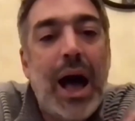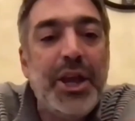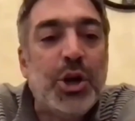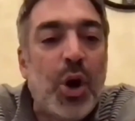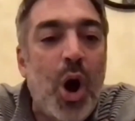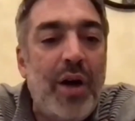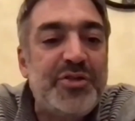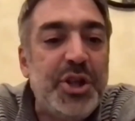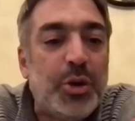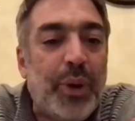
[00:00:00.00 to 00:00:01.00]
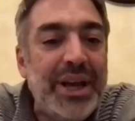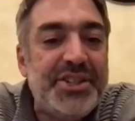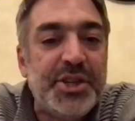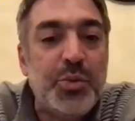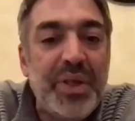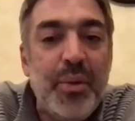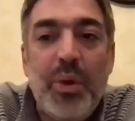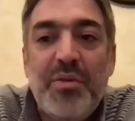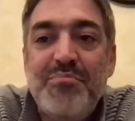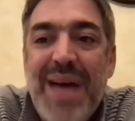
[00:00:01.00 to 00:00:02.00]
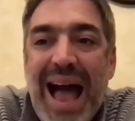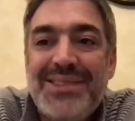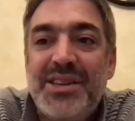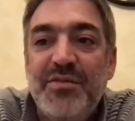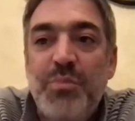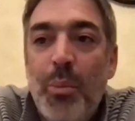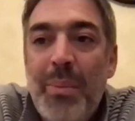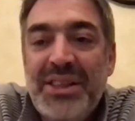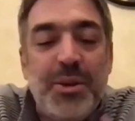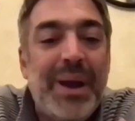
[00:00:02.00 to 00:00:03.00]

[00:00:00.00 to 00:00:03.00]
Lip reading: you're off to the races with massive momentum.